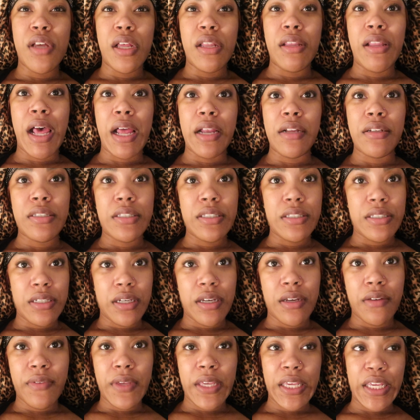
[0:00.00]
a lot of
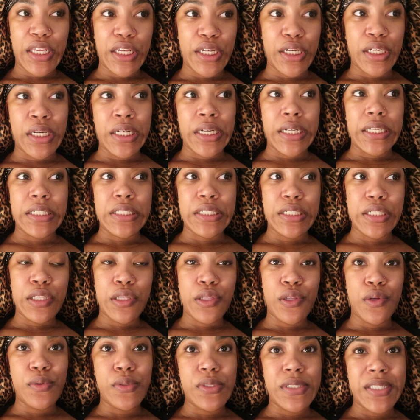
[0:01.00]
stuff here is
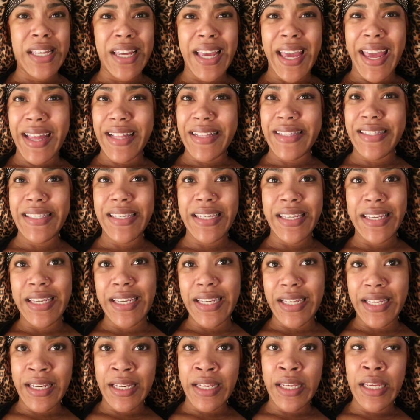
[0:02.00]
closing at 10.